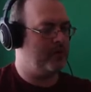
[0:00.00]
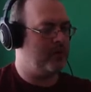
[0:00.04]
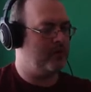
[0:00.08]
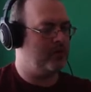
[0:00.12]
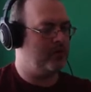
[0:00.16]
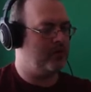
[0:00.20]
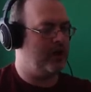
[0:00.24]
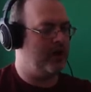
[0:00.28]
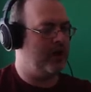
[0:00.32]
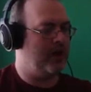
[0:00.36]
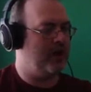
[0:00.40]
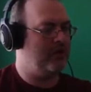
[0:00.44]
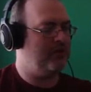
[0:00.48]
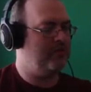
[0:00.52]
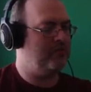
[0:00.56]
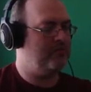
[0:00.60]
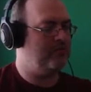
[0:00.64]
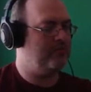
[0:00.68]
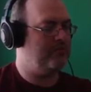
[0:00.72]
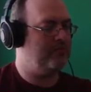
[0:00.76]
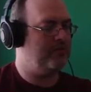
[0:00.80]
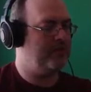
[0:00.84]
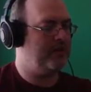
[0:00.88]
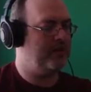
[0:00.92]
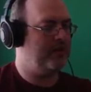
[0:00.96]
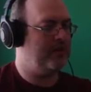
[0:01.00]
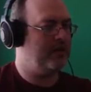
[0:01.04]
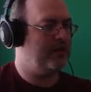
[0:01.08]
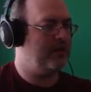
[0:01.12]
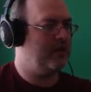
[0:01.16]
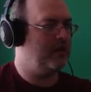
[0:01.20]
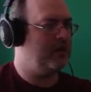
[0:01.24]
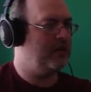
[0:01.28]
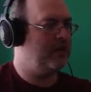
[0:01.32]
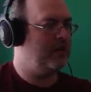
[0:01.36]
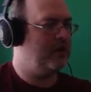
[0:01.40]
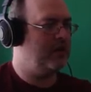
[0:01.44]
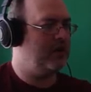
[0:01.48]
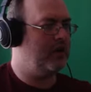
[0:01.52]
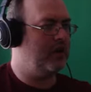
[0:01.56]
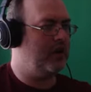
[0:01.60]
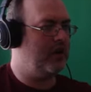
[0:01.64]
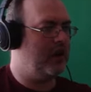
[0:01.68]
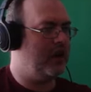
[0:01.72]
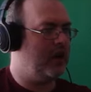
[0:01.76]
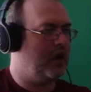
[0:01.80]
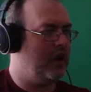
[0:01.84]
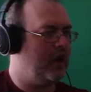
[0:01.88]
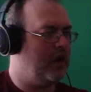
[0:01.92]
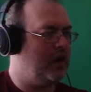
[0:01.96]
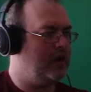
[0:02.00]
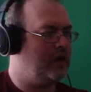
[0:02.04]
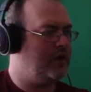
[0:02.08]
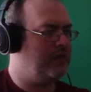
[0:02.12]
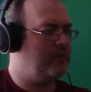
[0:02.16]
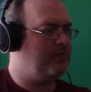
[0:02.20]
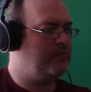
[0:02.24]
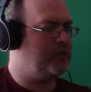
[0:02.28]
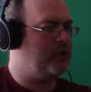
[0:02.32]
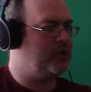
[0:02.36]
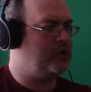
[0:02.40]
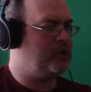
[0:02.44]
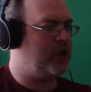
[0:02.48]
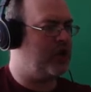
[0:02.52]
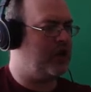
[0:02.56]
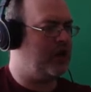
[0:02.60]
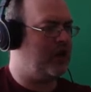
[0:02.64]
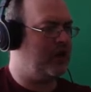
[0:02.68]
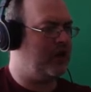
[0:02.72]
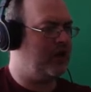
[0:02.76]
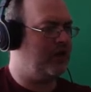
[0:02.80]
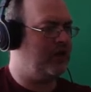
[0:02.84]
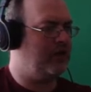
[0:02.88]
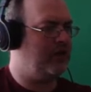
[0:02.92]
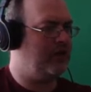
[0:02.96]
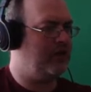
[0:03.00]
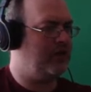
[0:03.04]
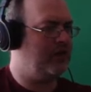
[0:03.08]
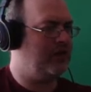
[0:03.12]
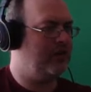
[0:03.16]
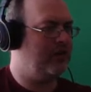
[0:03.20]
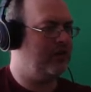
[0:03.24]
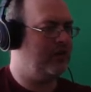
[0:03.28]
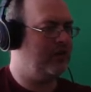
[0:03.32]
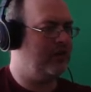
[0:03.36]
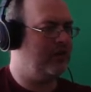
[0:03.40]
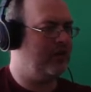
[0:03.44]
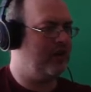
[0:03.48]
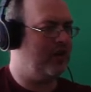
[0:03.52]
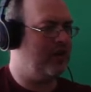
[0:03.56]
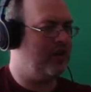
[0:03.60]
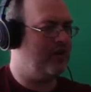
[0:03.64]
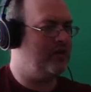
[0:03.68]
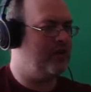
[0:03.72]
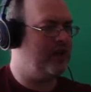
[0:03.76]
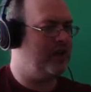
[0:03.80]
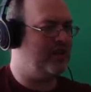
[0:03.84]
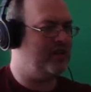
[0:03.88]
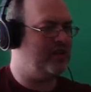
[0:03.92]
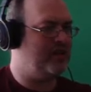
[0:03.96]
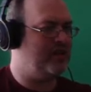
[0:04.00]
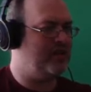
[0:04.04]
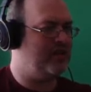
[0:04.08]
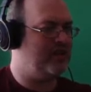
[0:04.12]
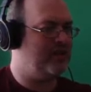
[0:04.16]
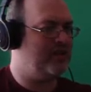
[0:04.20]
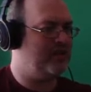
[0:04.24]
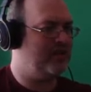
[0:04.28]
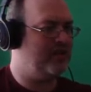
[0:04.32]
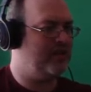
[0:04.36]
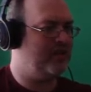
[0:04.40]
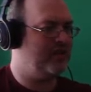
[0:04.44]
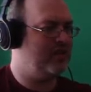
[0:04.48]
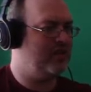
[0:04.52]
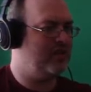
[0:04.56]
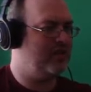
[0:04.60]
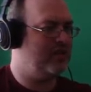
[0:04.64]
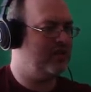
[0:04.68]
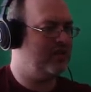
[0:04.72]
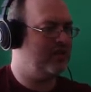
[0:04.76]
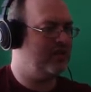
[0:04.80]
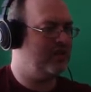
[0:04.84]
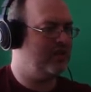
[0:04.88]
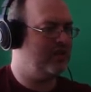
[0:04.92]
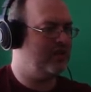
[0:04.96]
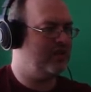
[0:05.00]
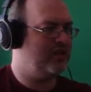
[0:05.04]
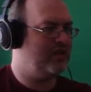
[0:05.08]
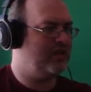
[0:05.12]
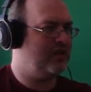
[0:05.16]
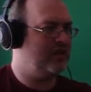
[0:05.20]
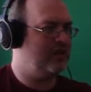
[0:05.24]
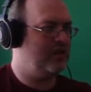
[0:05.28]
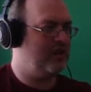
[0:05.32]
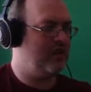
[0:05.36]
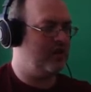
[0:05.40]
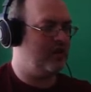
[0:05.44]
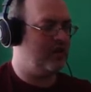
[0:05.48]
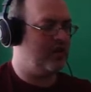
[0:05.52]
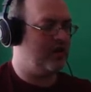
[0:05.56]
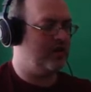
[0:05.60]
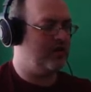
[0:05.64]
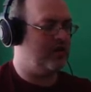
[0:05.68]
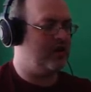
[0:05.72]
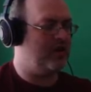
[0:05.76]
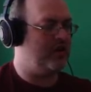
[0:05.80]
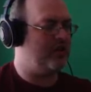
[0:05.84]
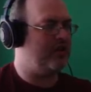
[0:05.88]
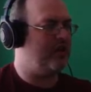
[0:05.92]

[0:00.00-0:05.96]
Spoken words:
Okay. Hello, Bushki! I made it! Okay, we got